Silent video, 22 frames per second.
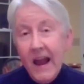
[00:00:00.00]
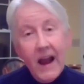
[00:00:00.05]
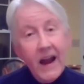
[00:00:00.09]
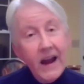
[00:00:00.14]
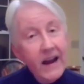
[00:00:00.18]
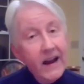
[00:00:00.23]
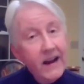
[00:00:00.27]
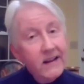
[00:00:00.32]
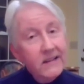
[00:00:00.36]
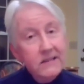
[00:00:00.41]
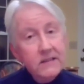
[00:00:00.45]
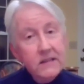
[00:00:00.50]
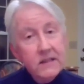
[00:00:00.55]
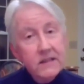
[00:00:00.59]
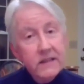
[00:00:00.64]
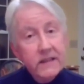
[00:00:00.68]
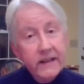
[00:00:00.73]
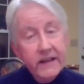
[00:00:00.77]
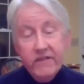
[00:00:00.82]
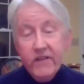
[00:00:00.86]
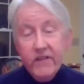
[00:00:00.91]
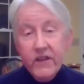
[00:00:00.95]
And
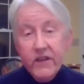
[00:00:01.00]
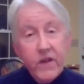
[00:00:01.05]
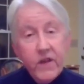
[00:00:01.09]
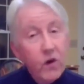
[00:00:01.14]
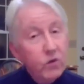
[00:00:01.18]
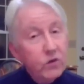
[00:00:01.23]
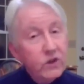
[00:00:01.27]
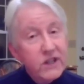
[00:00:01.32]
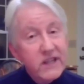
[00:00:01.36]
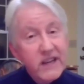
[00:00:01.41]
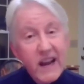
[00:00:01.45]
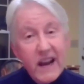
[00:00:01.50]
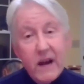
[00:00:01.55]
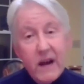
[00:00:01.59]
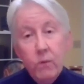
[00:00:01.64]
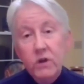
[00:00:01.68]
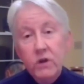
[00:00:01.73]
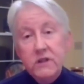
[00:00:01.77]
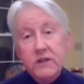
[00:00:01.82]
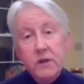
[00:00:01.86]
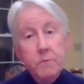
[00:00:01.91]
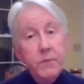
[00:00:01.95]
even though today
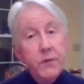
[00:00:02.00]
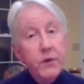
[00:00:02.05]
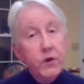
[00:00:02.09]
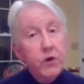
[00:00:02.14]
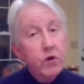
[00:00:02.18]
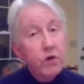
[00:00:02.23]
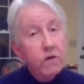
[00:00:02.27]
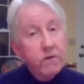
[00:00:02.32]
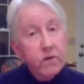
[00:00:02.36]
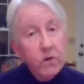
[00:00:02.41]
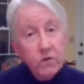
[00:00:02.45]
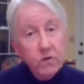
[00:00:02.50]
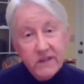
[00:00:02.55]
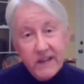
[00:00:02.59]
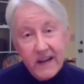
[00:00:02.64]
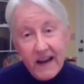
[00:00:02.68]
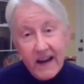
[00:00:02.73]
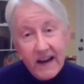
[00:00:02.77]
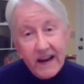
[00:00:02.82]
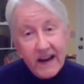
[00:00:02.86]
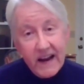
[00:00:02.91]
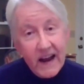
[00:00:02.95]
was a beautiful
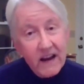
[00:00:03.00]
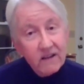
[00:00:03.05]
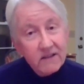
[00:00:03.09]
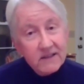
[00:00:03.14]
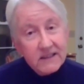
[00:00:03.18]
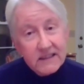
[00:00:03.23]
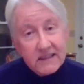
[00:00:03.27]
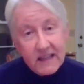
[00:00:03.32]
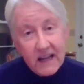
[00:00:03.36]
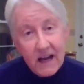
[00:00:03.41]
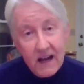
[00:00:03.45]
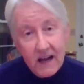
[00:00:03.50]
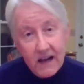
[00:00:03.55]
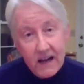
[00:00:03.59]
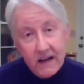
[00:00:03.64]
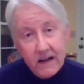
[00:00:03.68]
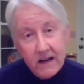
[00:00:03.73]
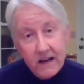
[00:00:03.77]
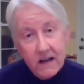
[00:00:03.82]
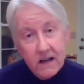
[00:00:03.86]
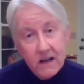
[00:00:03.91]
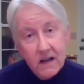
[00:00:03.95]
day
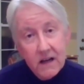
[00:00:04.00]
outside,